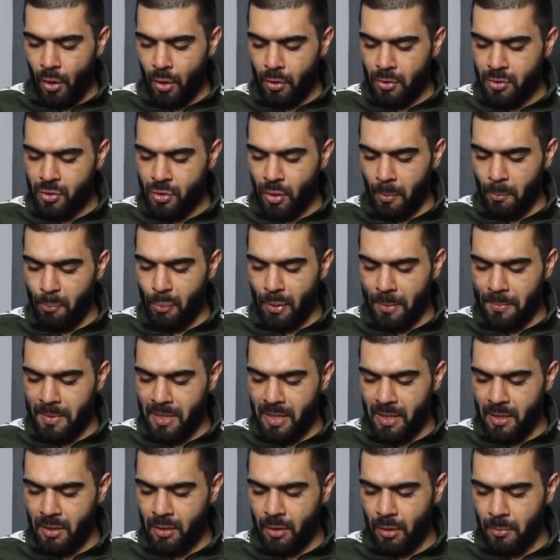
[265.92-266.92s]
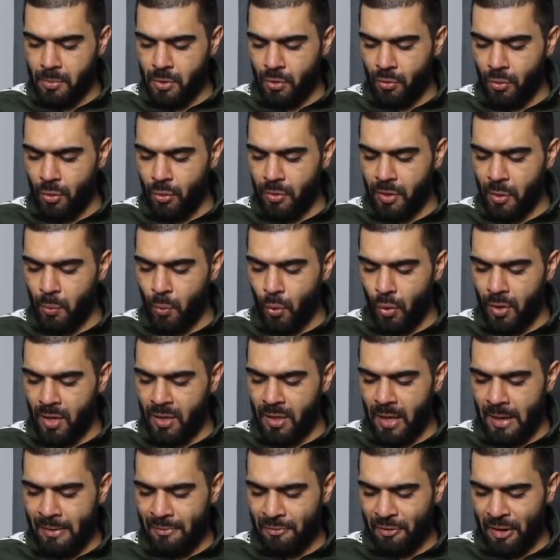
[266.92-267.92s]
Some Premier League clubs are already
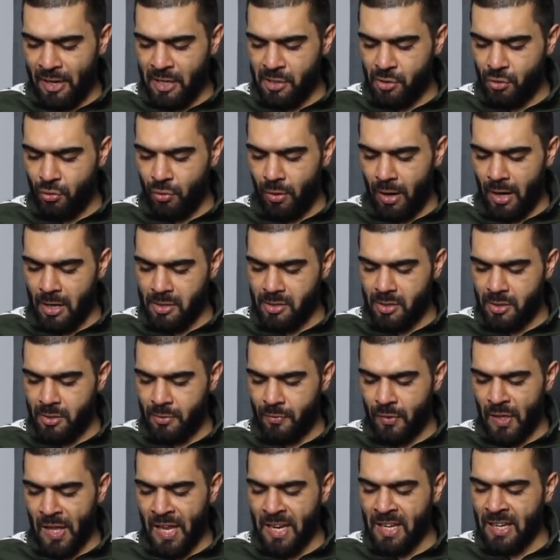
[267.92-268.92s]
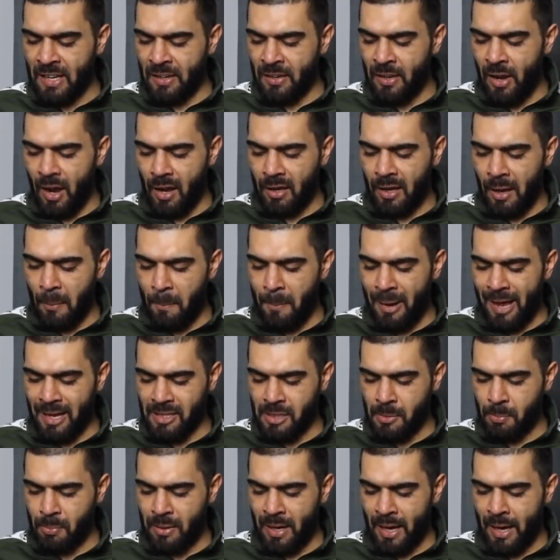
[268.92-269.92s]
warning they face crisis if they cannot get
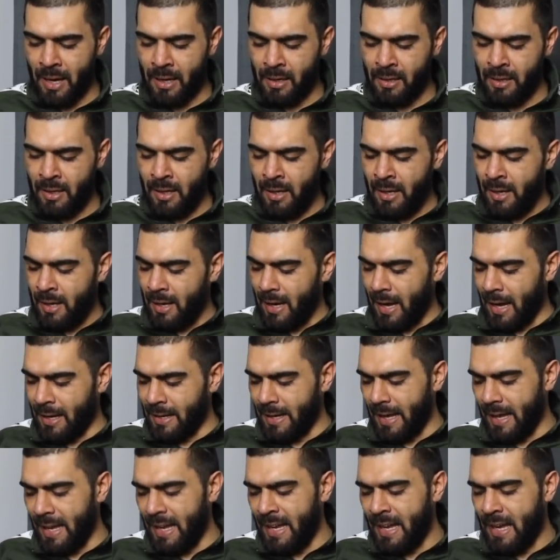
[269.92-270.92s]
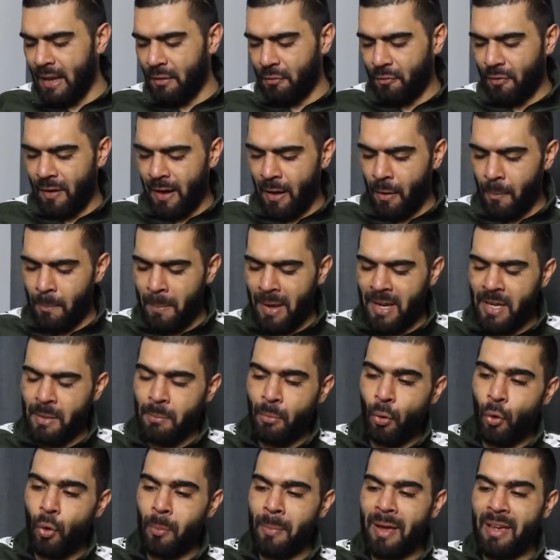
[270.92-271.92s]
back to playing, and the EFL, many
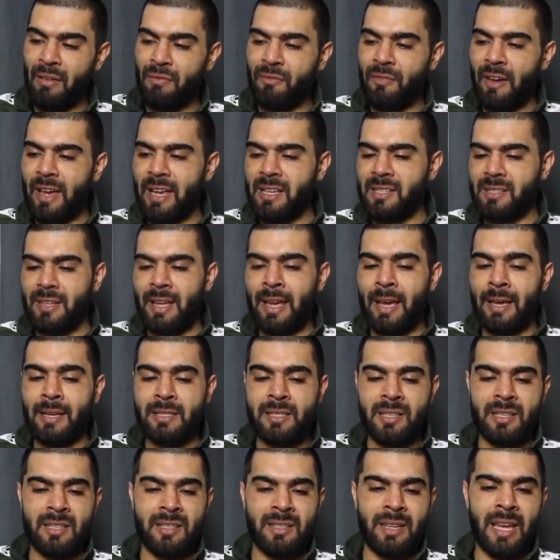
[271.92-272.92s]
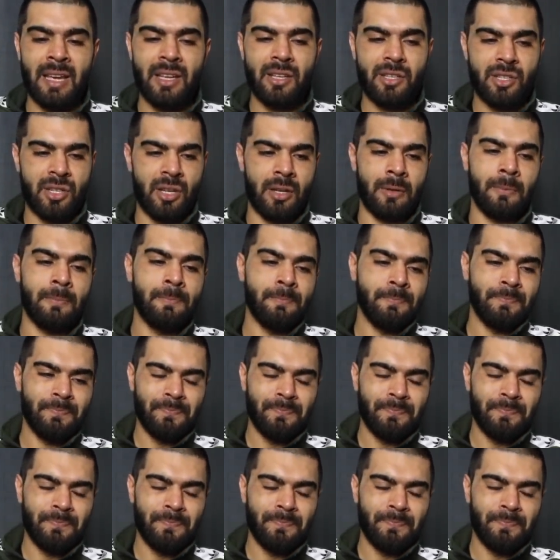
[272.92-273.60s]
more, may face extinction.